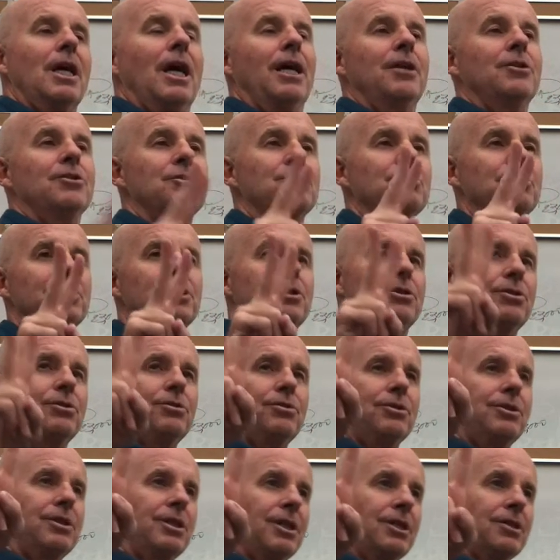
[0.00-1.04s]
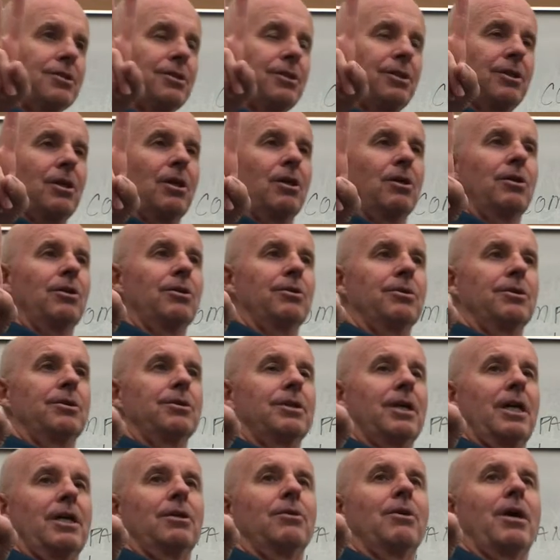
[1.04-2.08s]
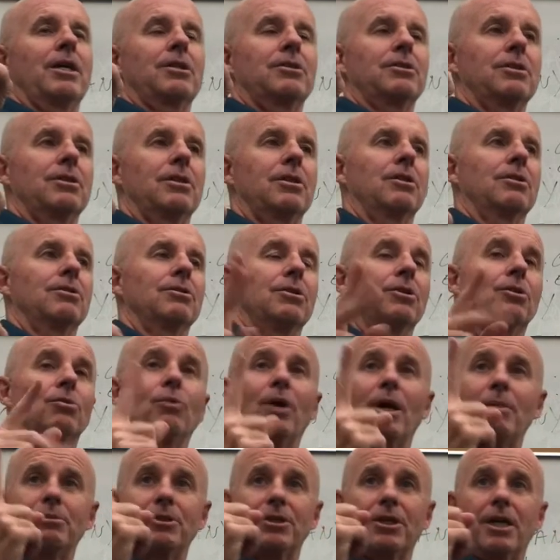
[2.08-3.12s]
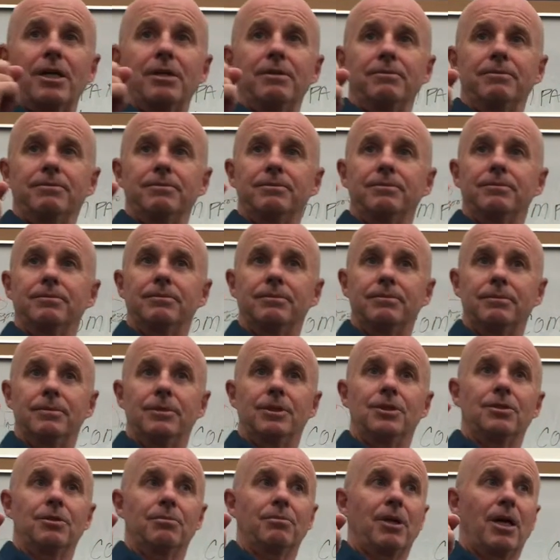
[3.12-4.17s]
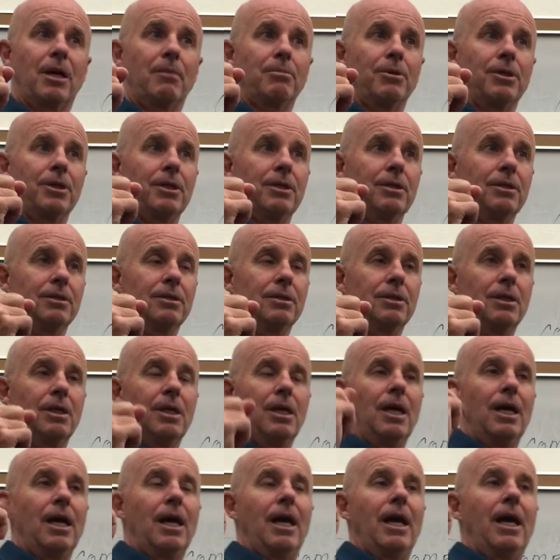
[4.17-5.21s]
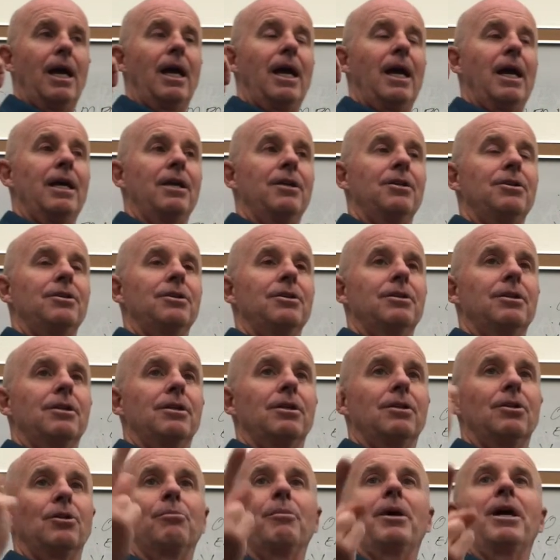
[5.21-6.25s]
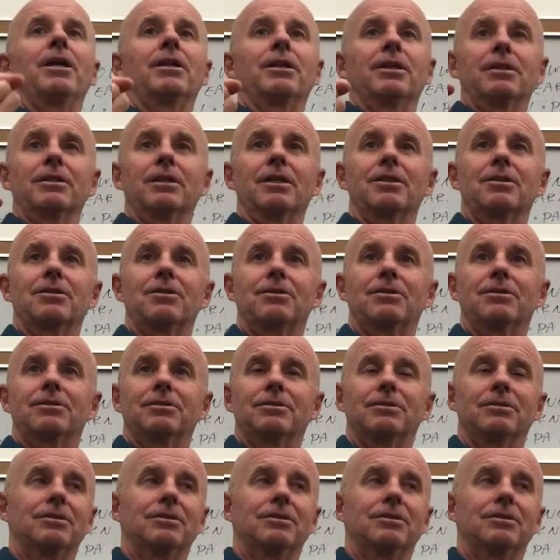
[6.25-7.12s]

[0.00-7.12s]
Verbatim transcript: And there's really 2 things in the owned that you actually own. Your website is your property, and your mailing list.